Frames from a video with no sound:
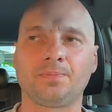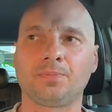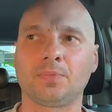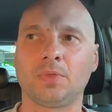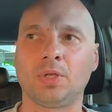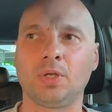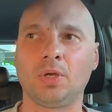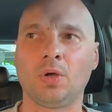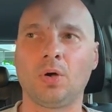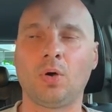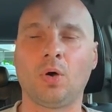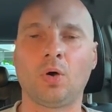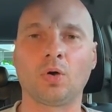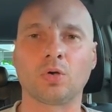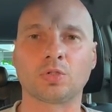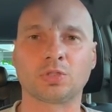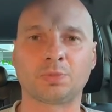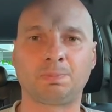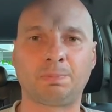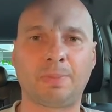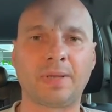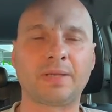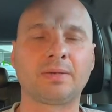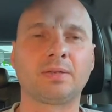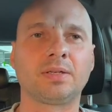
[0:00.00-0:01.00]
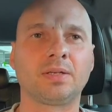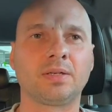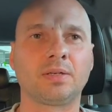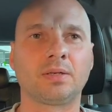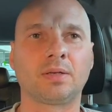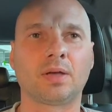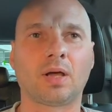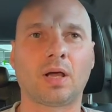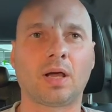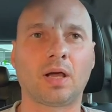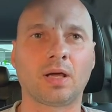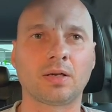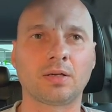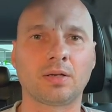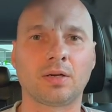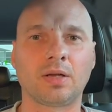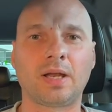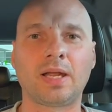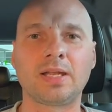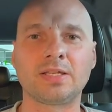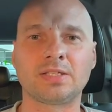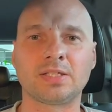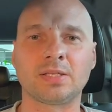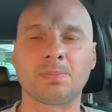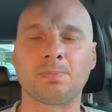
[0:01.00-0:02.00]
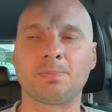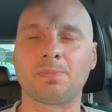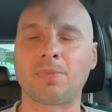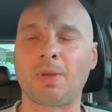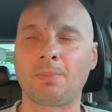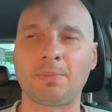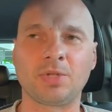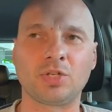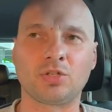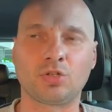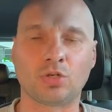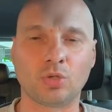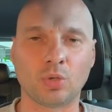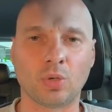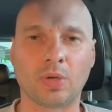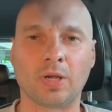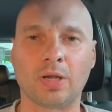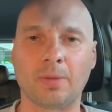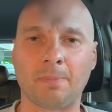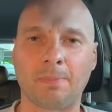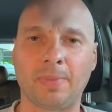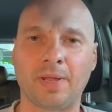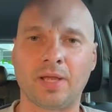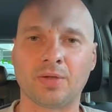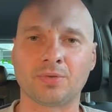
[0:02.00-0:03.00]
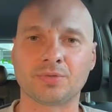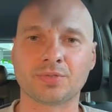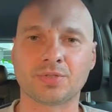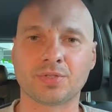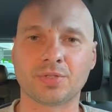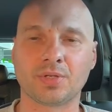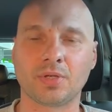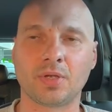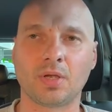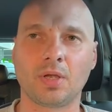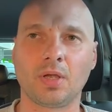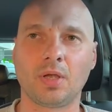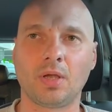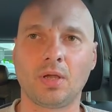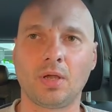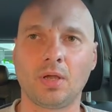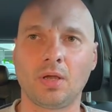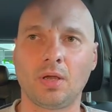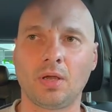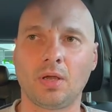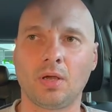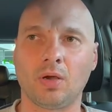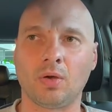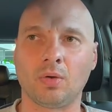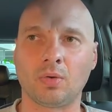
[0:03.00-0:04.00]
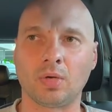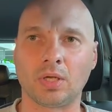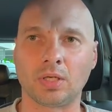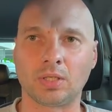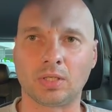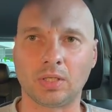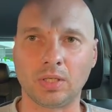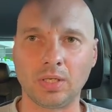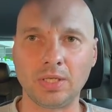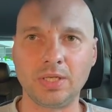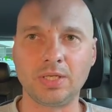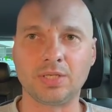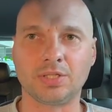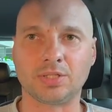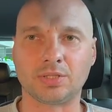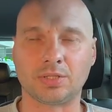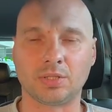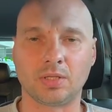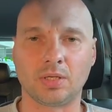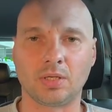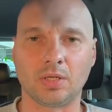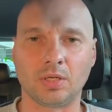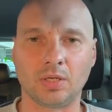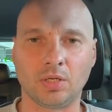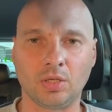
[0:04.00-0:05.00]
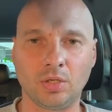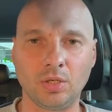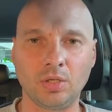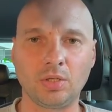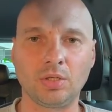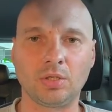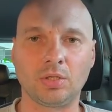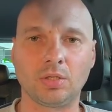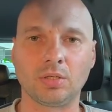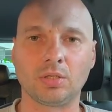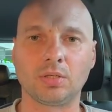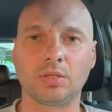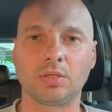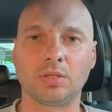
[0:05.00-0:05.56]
you know, or spending £200 on at least good